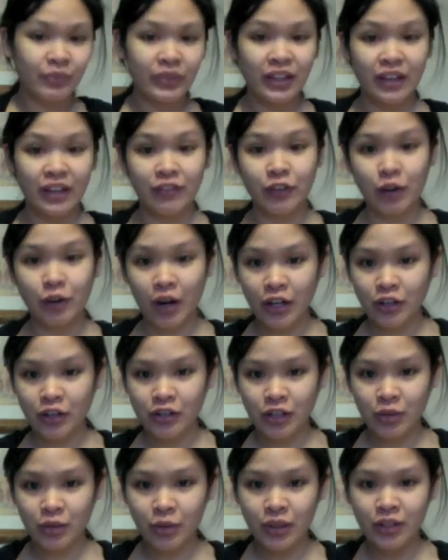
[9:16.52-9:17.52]
if you are
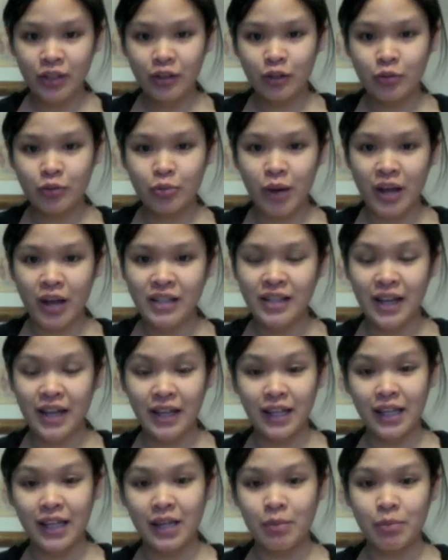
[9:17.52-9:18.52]
using one of those bras
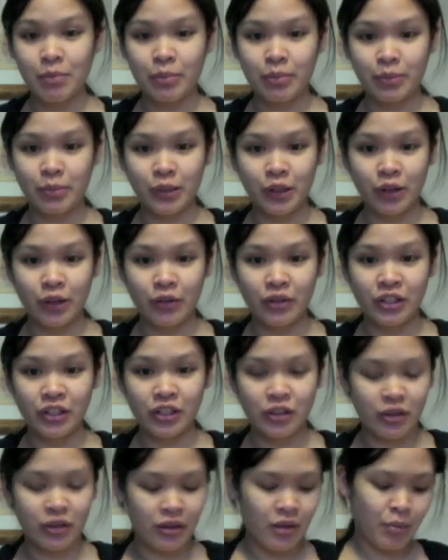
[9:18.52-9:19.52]
that keep
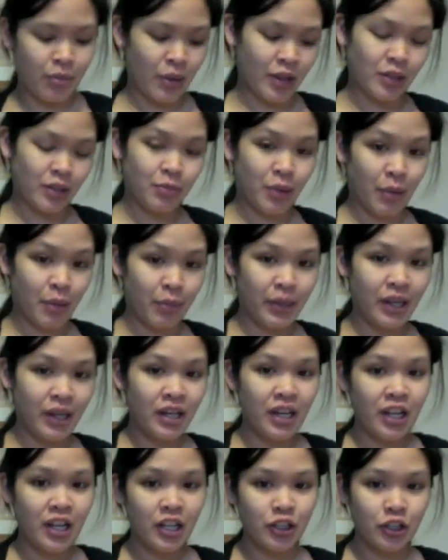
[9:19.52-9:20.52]
the breast
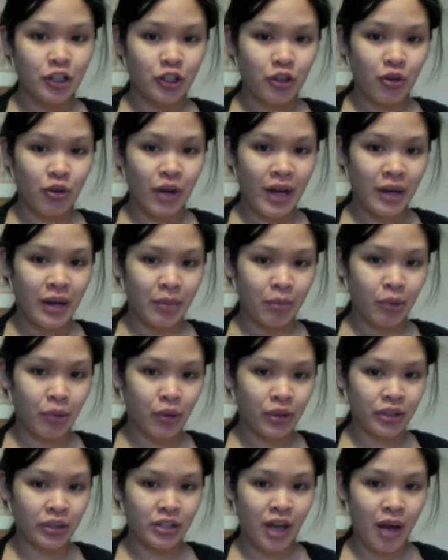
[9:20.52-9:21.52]
pumping, just go ahead and
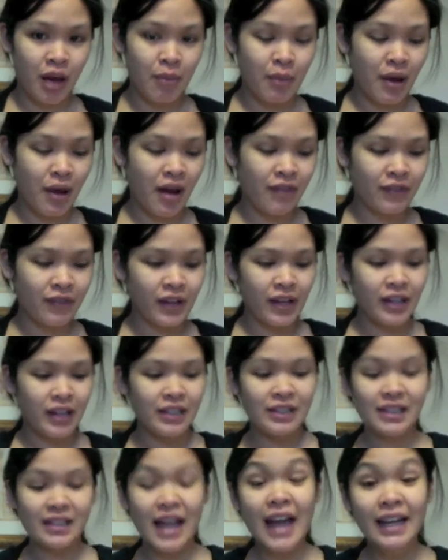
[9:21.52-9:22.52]
pull the top off,
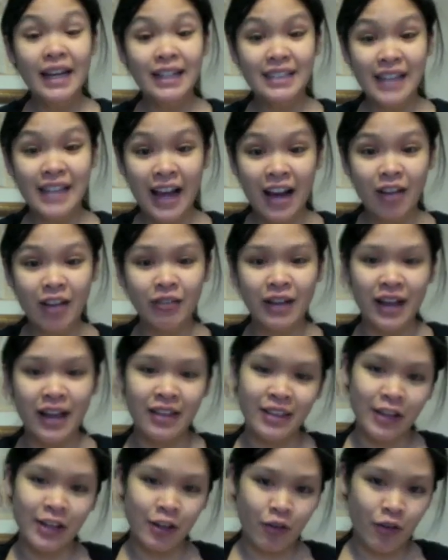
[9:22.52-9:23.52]
set it down,
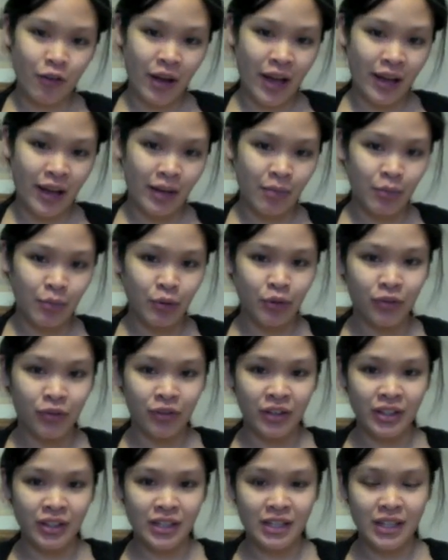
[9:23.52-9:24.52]
and then go ahead and
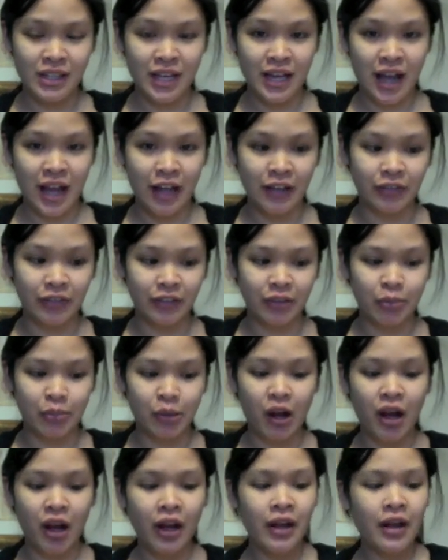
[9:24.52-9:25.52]
maneuver this thing out of your
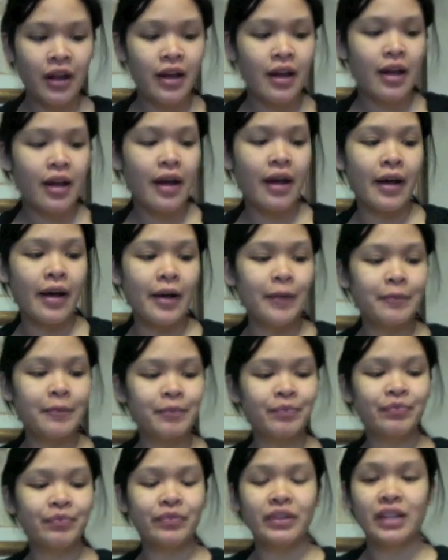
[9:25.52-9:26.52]
bra.
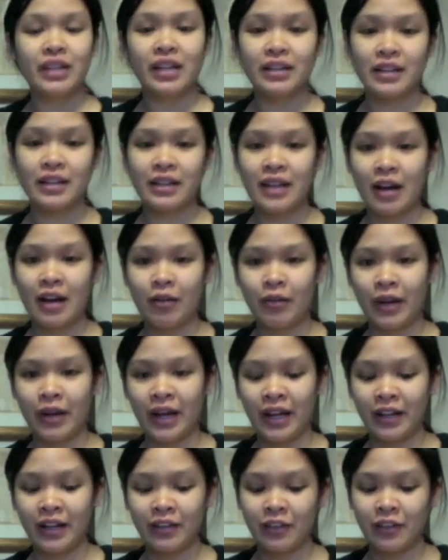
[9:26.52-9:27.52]
And then that
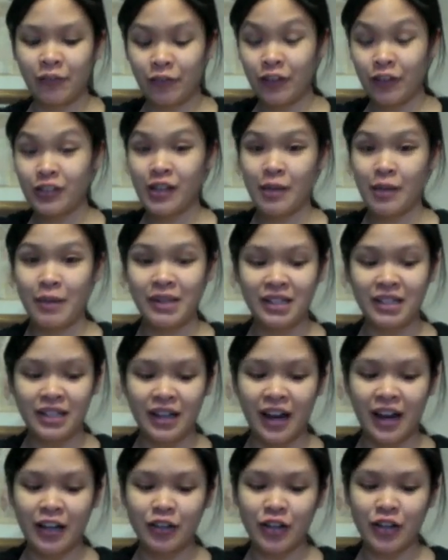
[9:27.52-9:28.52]
way, the first time I did
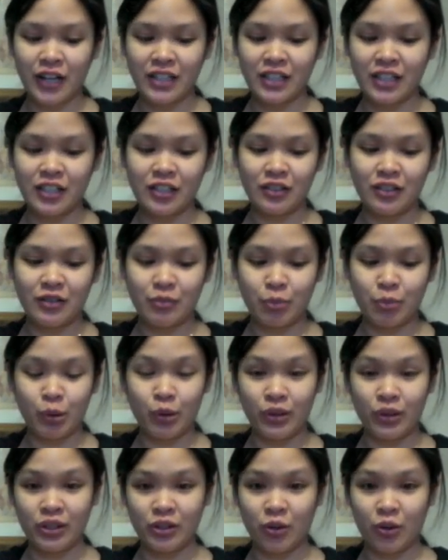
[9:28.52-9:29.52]
it, I tried to
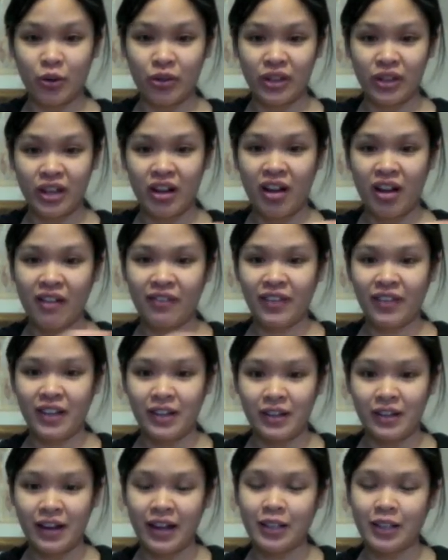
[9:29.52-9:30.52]
pull this whole thing off
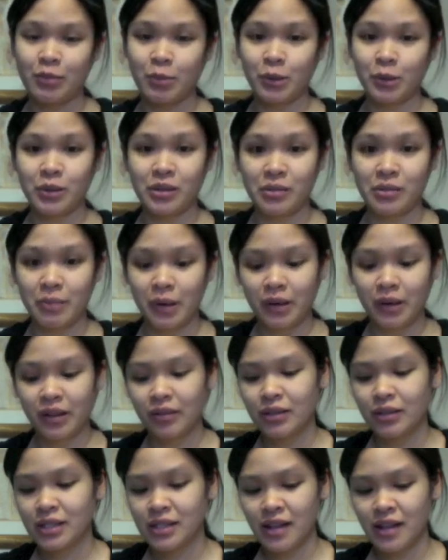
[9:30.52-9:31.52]
and I spilled some milk.
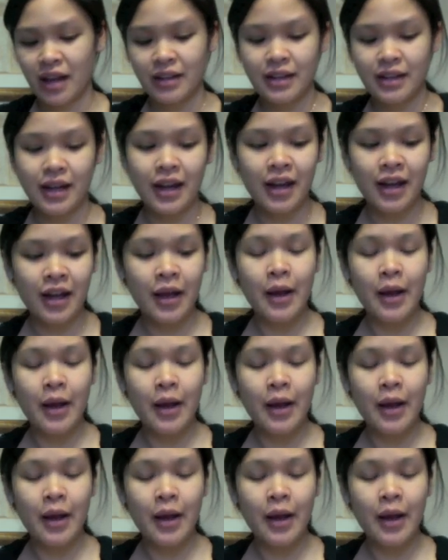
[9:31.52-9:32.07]
It was a sad day.